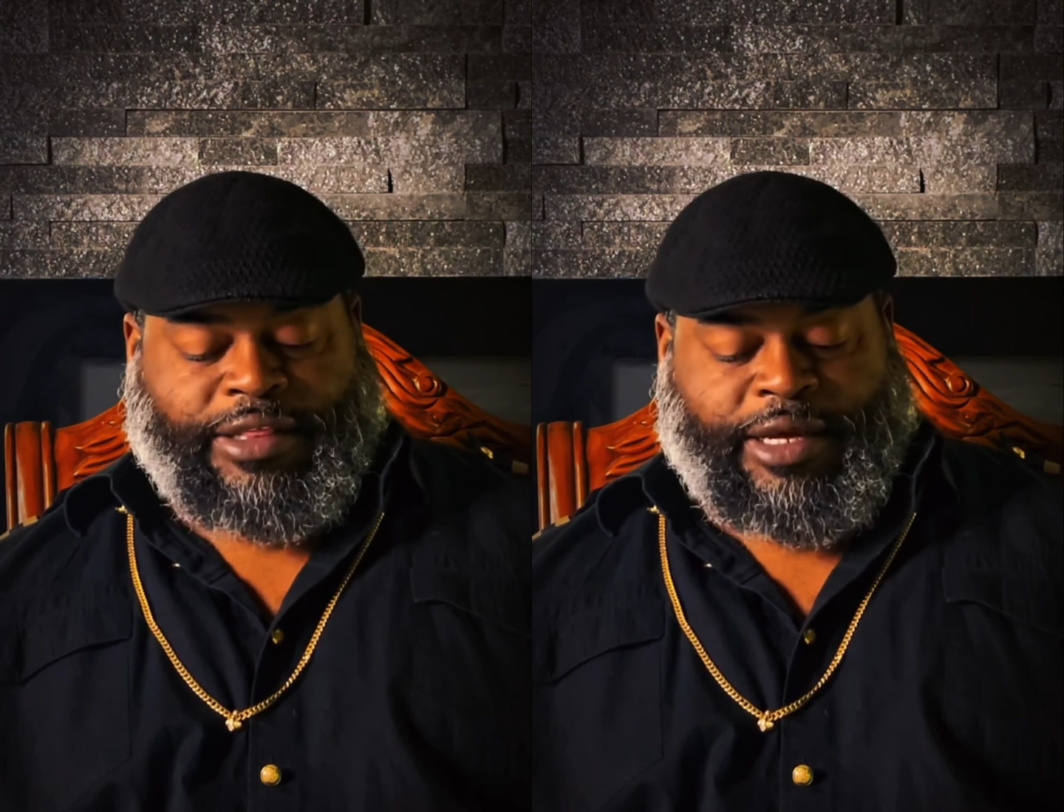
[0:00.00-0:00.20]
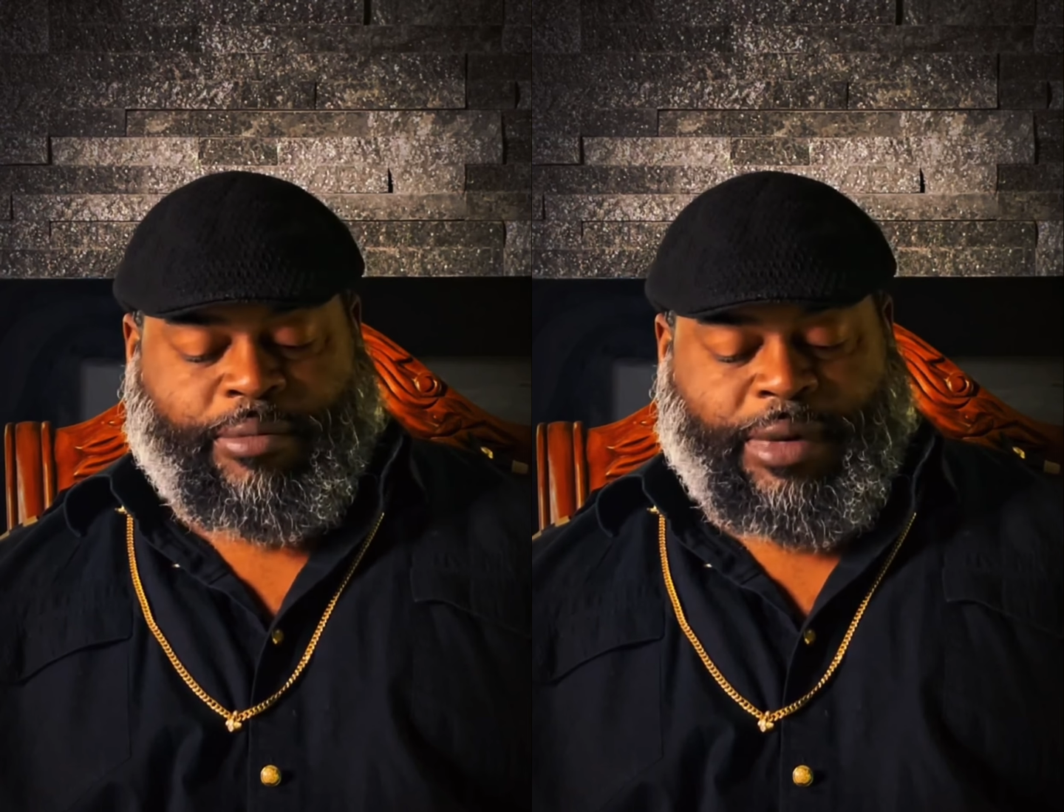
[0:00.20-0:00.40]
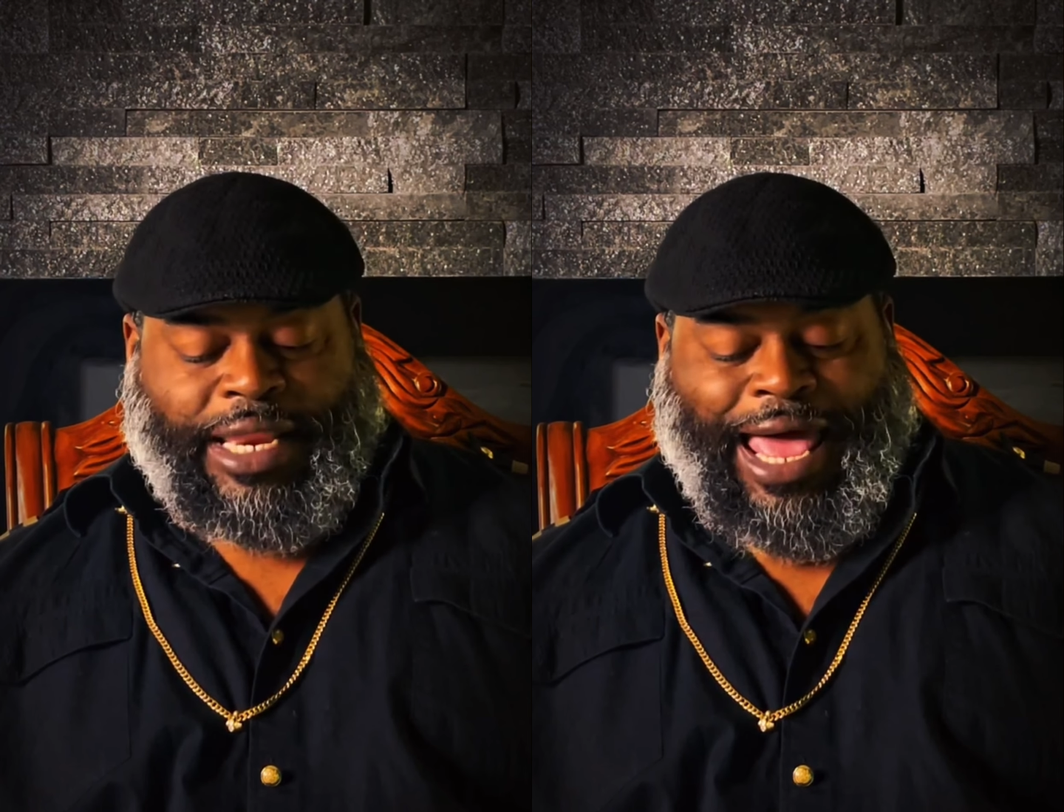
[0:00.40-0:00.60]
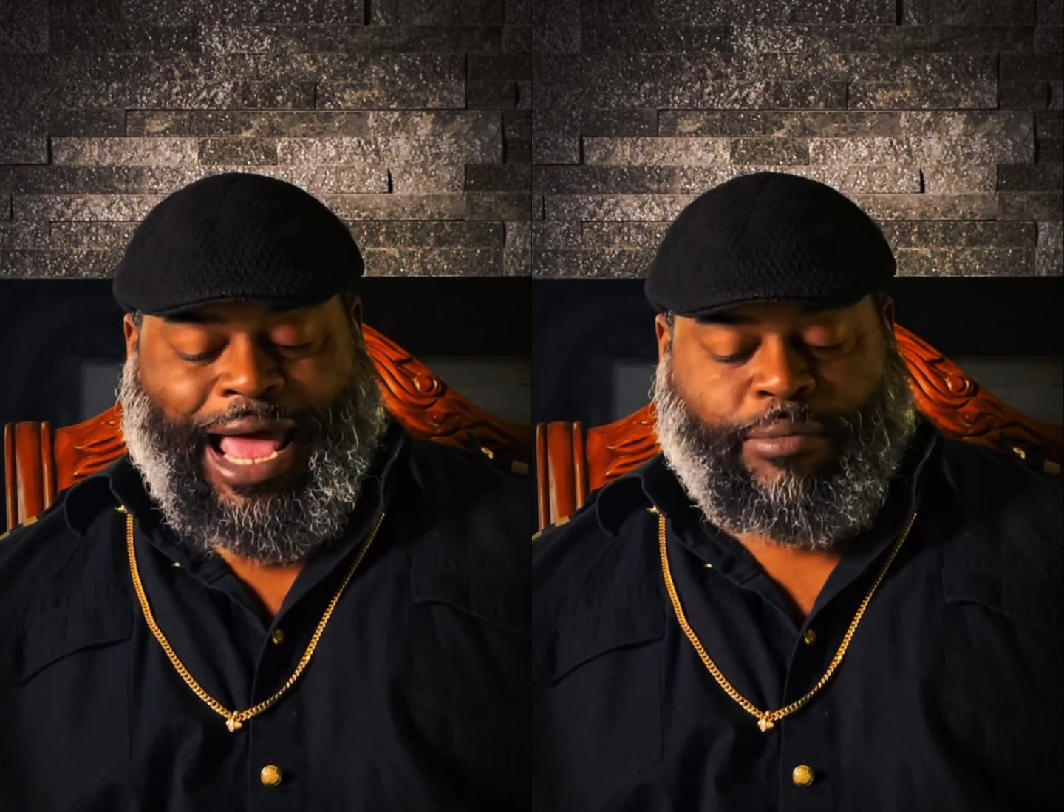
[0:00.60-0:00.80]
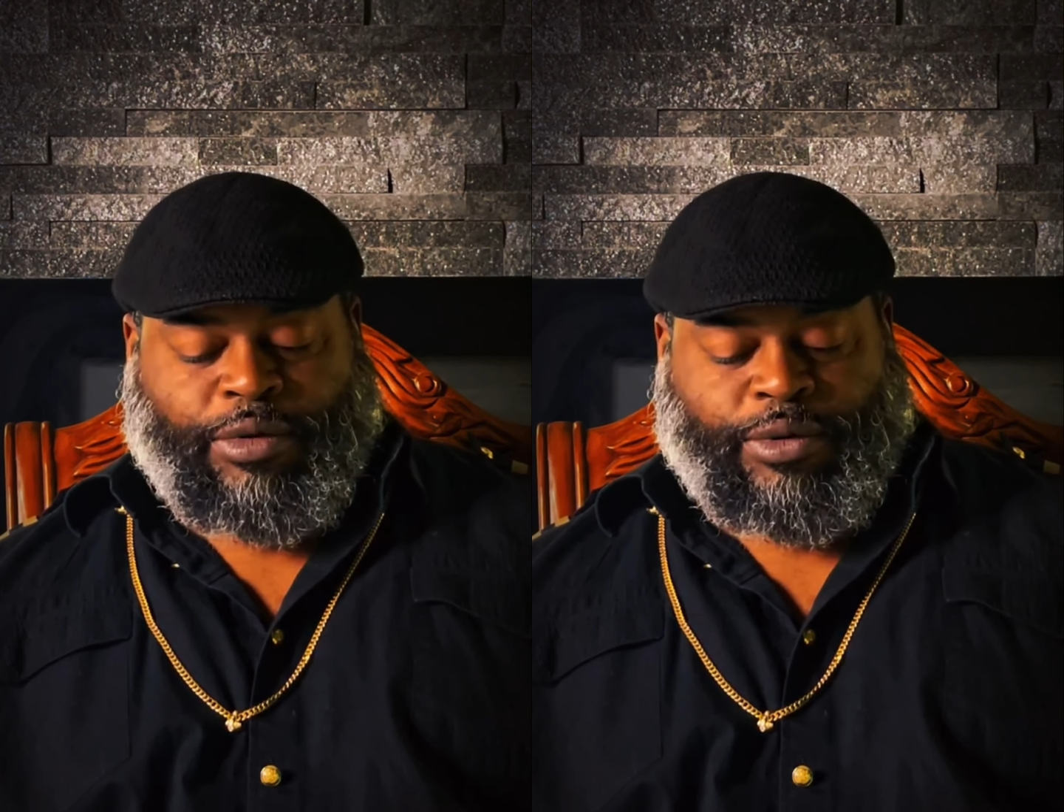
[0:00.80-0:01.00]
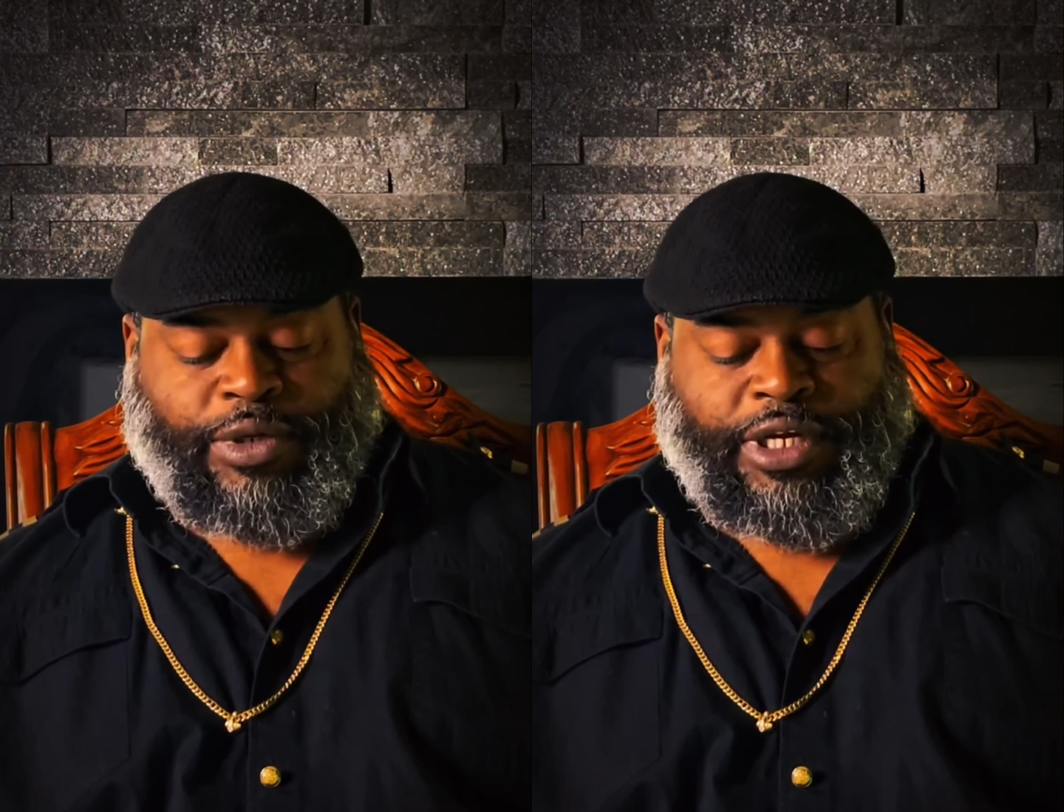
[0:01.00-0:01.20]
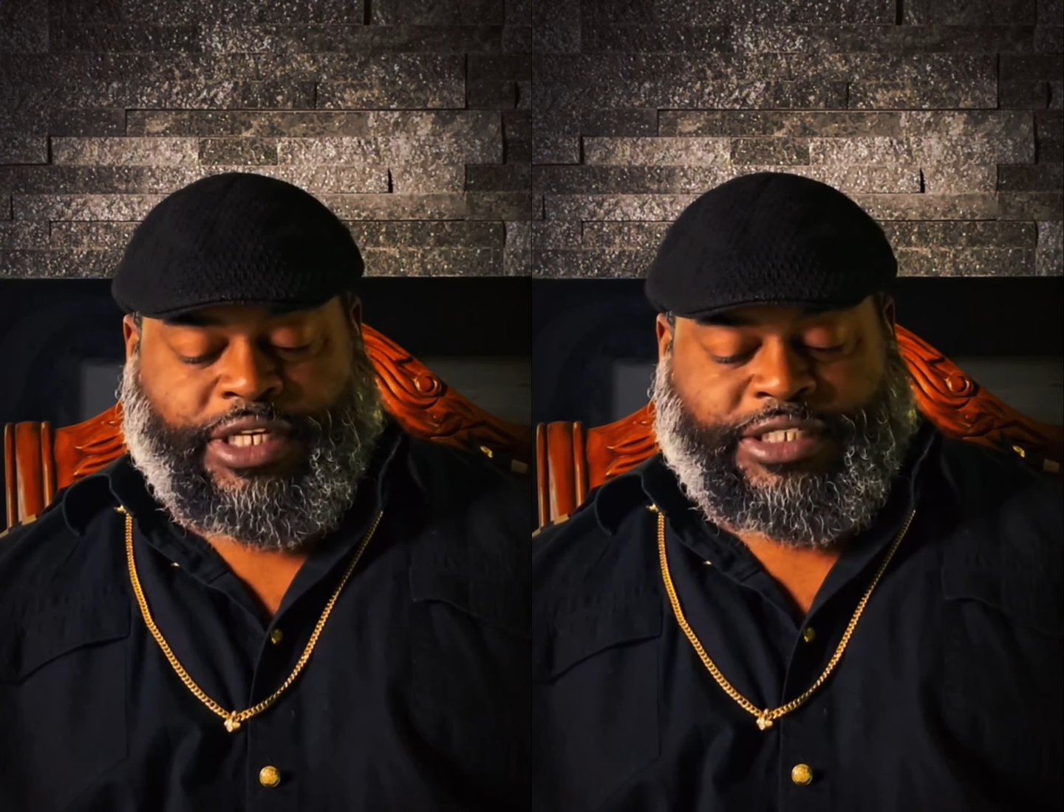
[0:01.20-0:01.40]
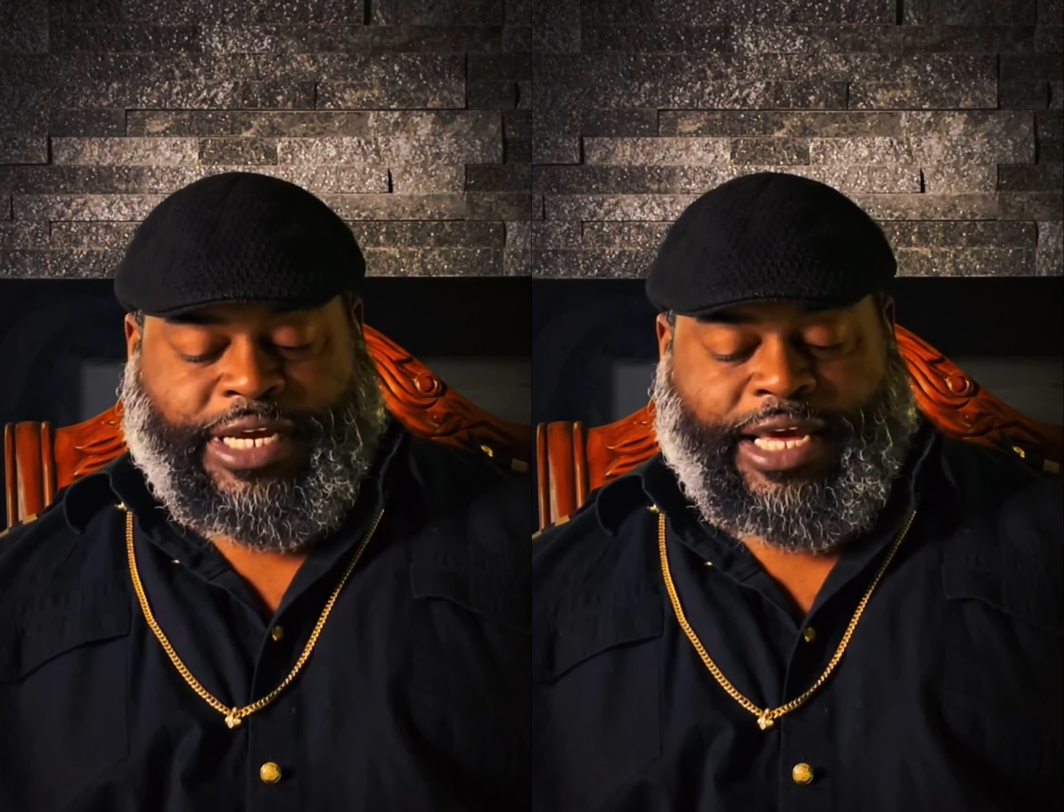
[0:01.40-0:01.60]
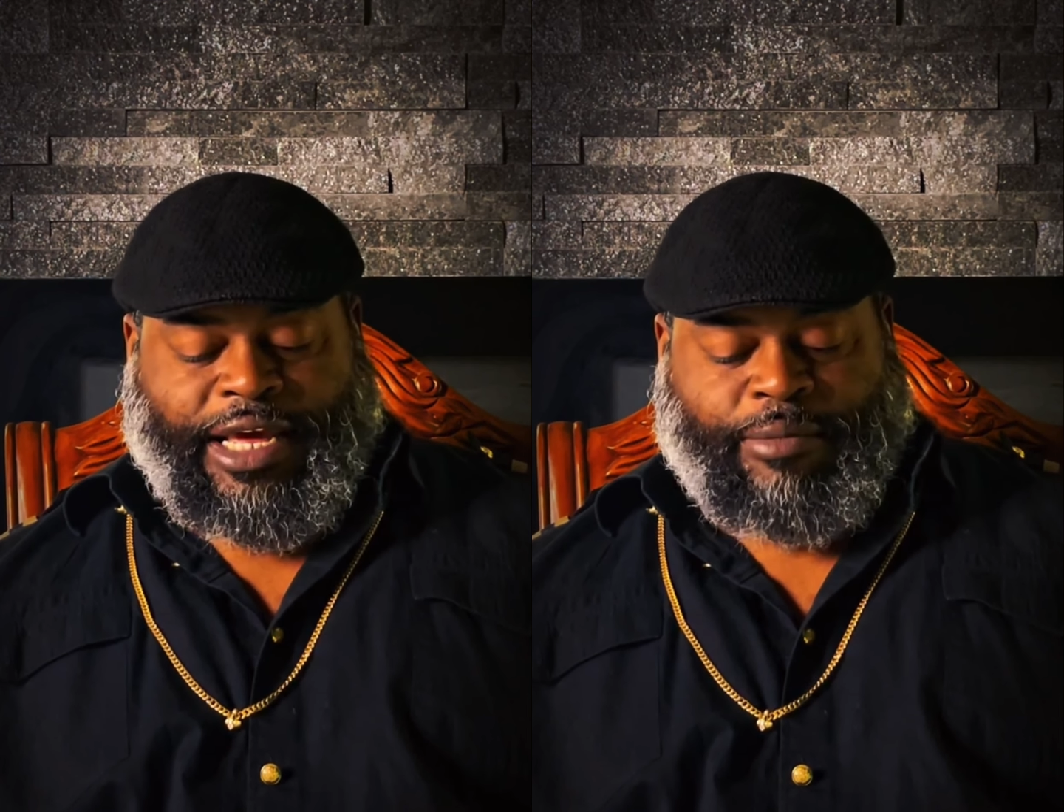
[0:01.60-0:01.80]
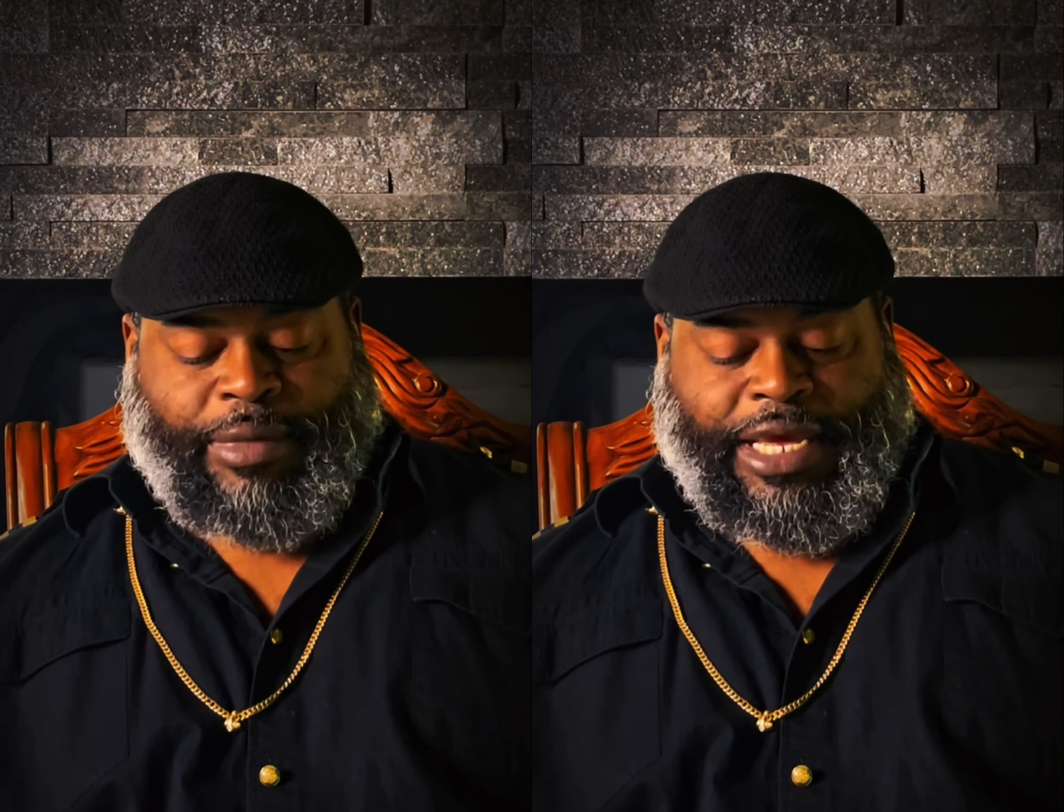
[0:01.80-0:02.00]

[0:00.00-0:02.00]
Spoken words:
them liable to him,